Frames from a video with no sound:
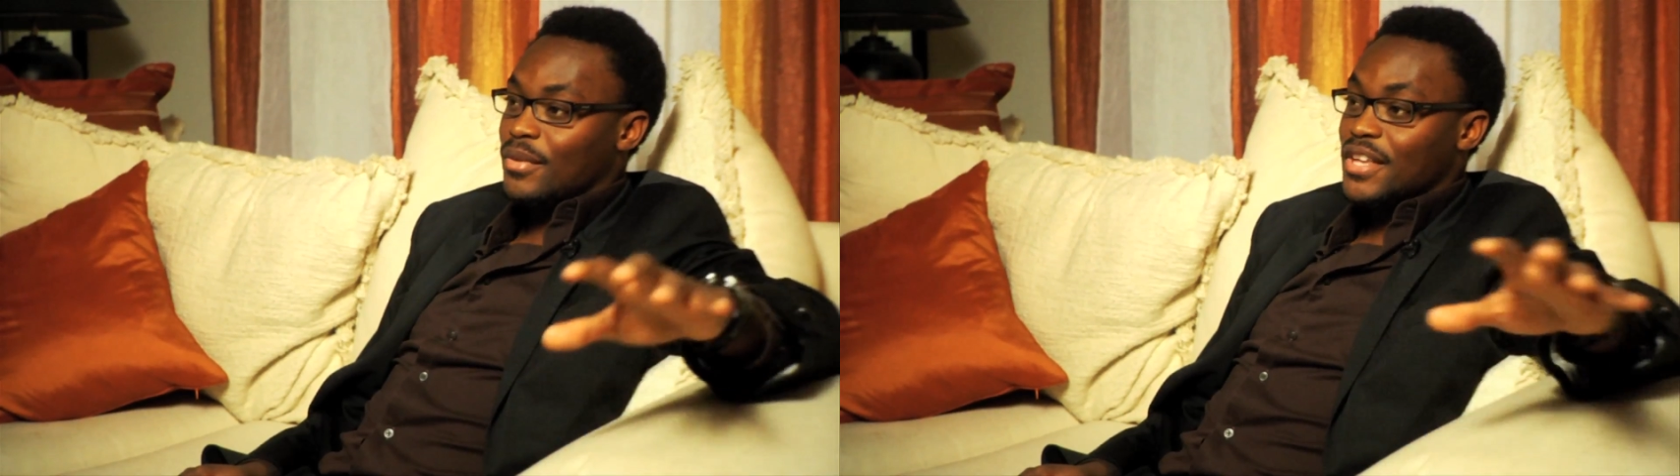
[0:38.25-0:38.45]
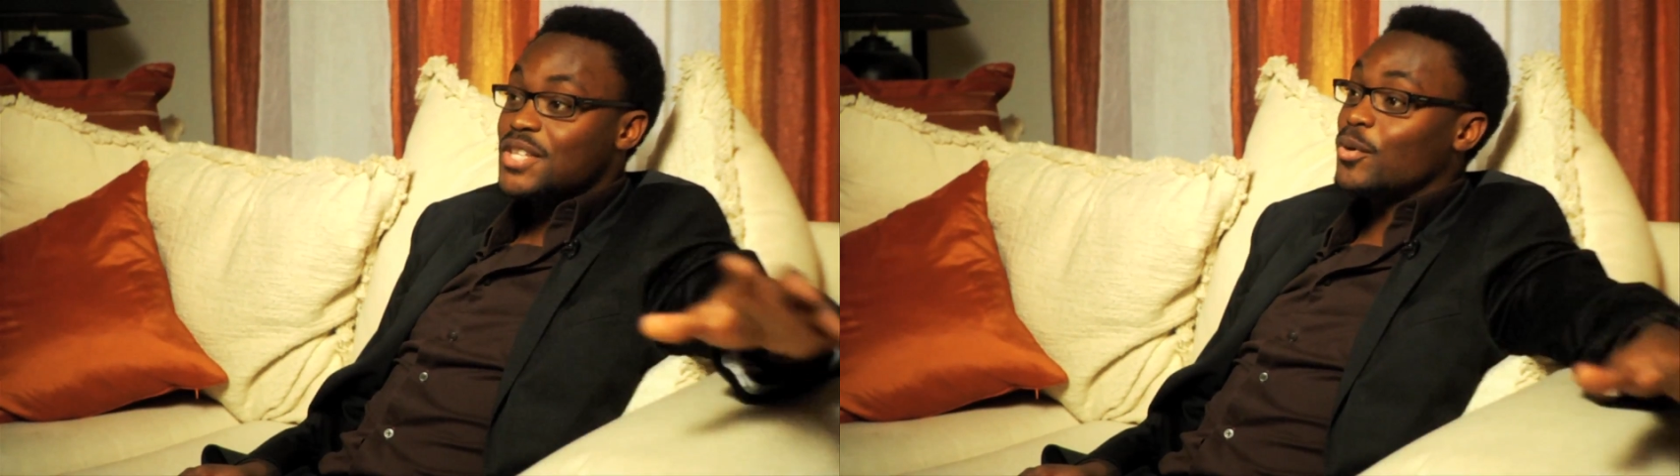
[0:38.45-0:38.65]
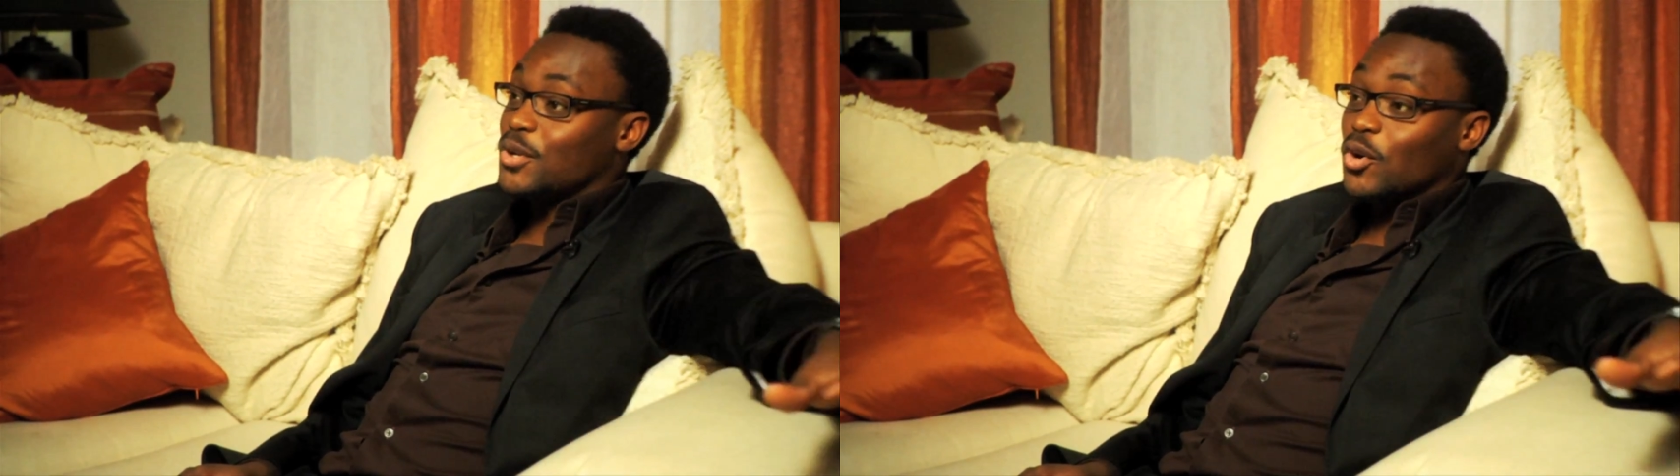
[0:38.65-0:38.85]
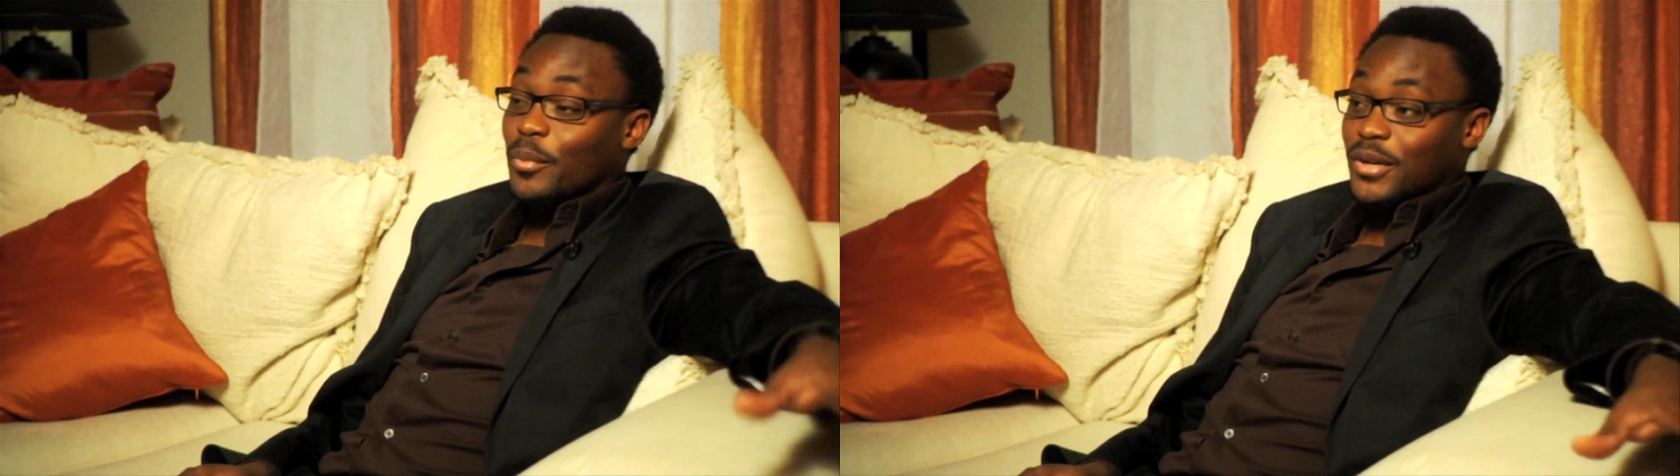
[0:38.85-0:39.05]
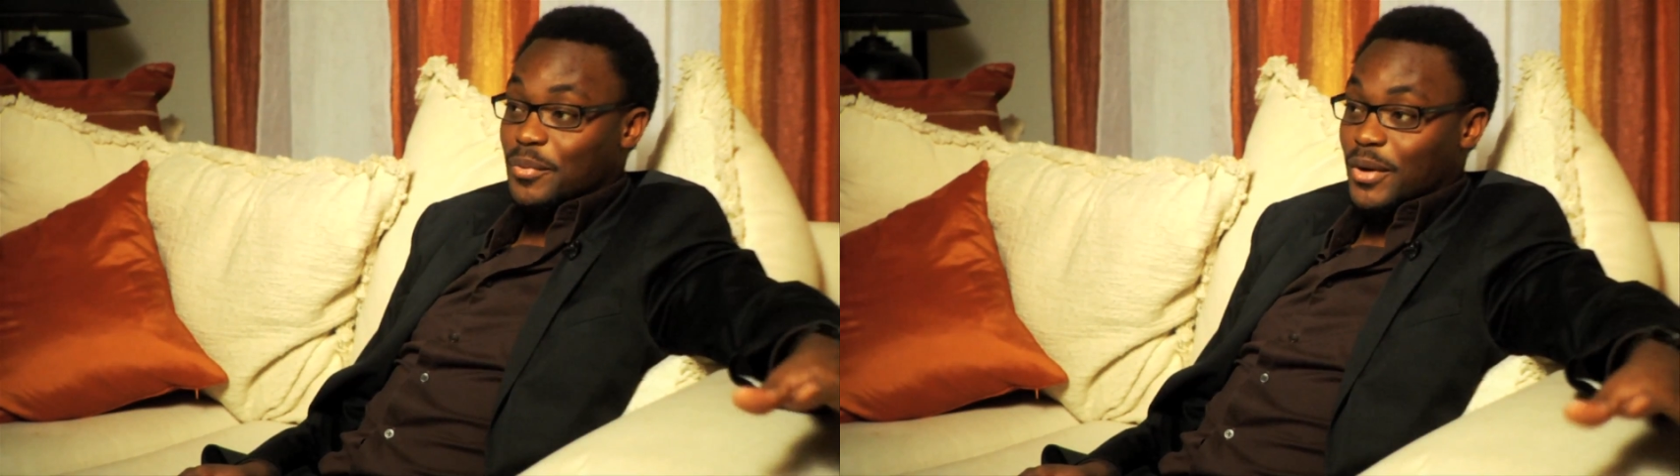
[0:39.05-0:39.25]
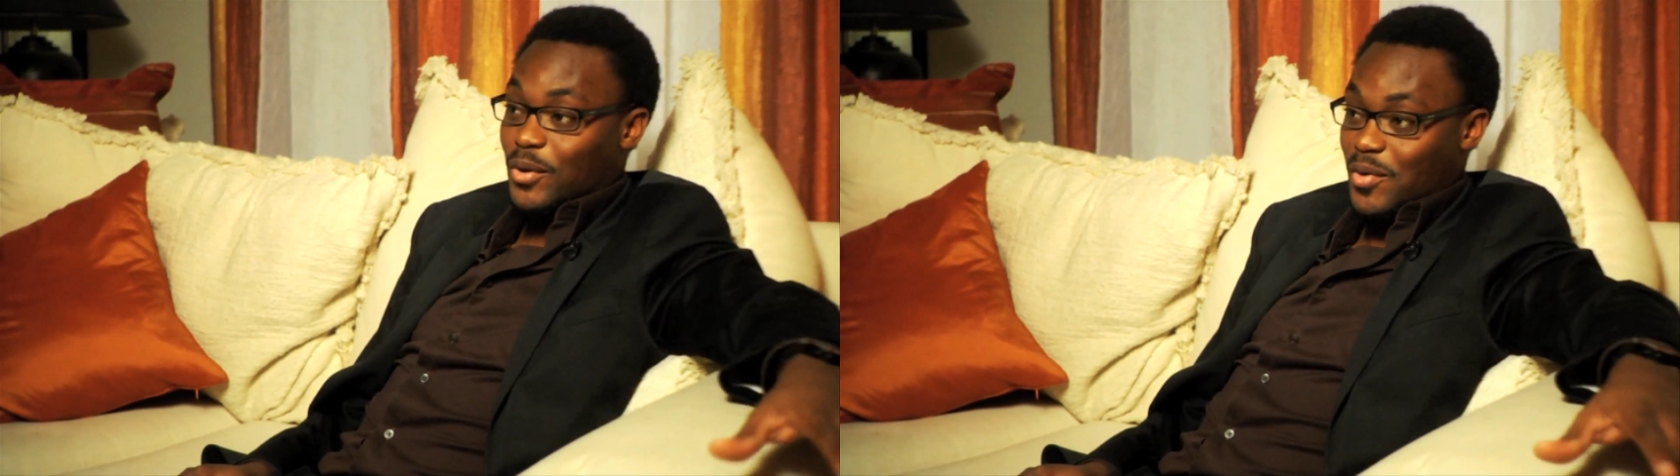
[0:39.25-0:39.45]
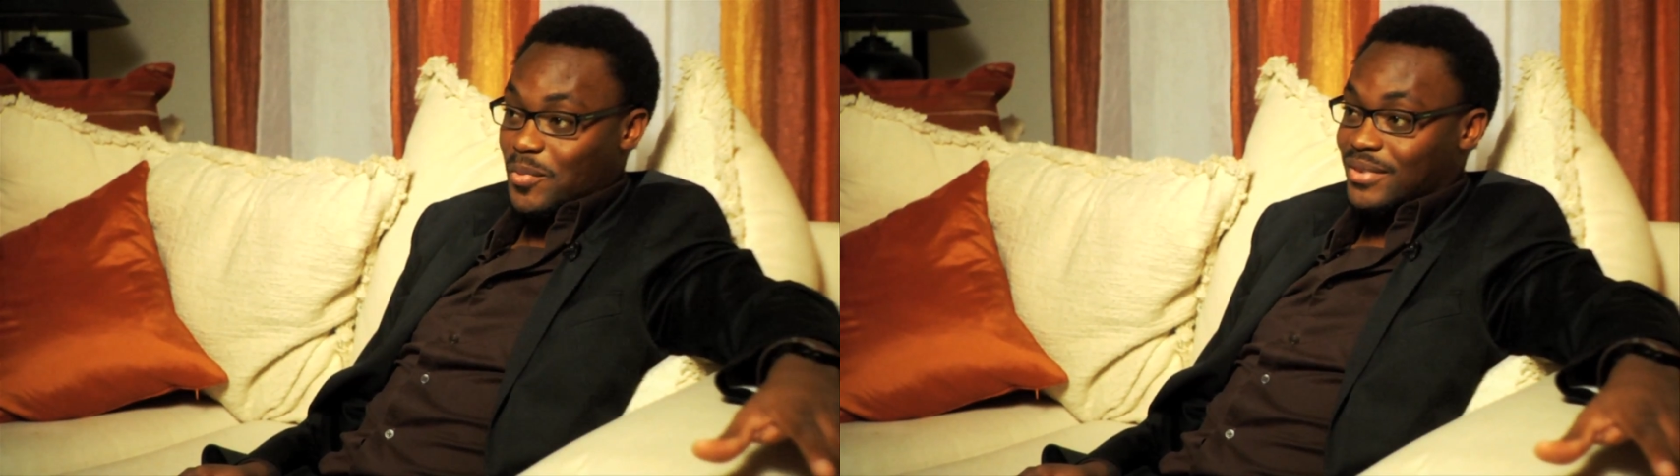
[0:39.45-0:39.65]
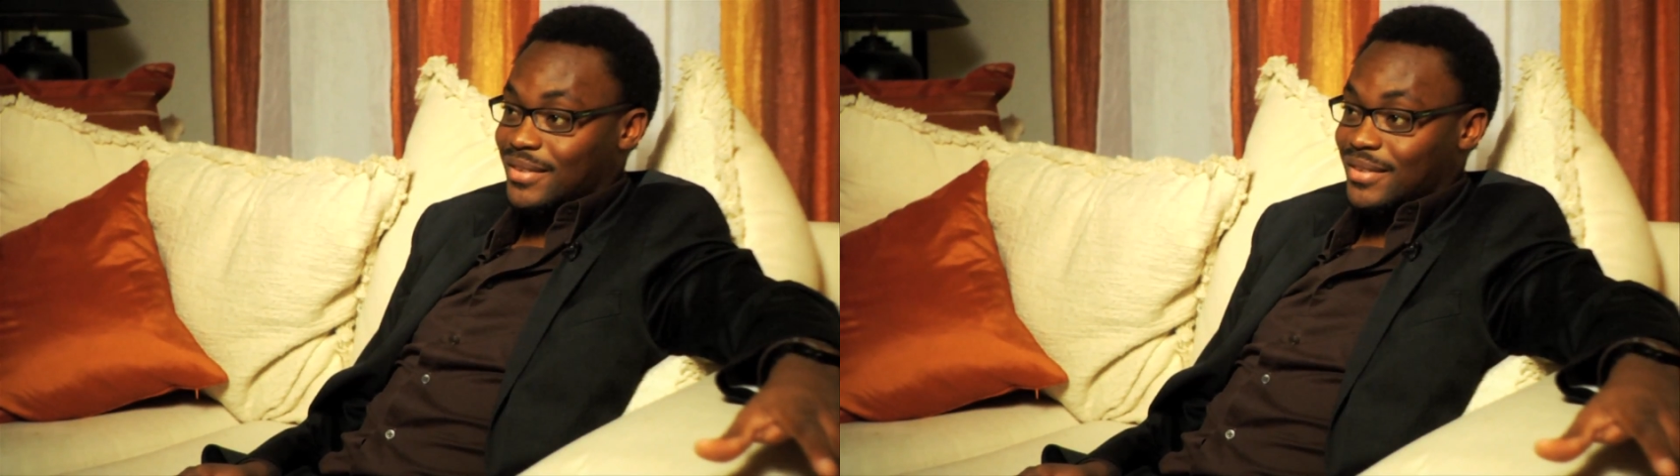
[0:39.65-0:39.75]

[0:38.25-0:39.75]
they spoke Yoruba to me at home,